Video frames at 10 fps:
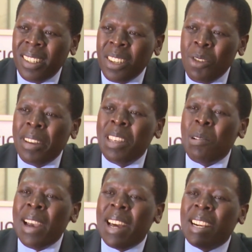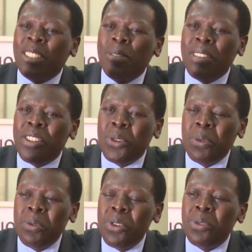You are the wearers of the
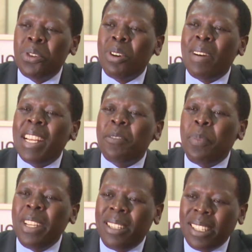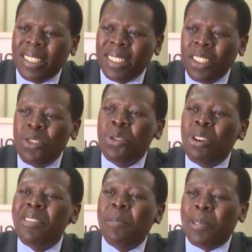shoe, you know where it pinches, you
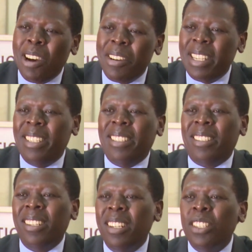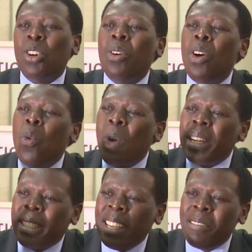know your priorities. So
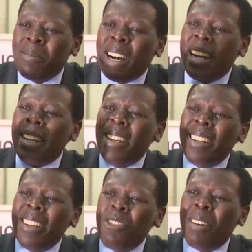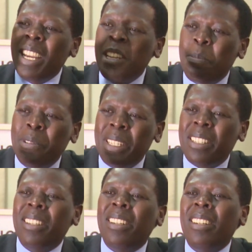whatever your
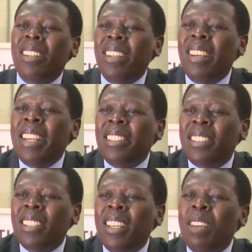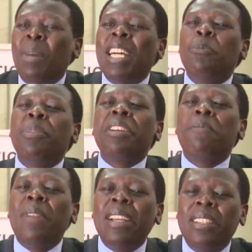input is must be
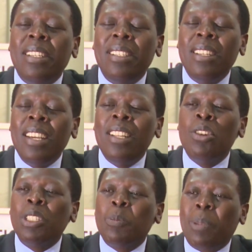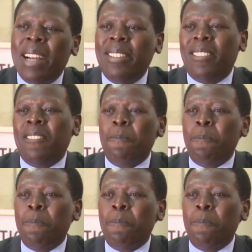reflected in those plans.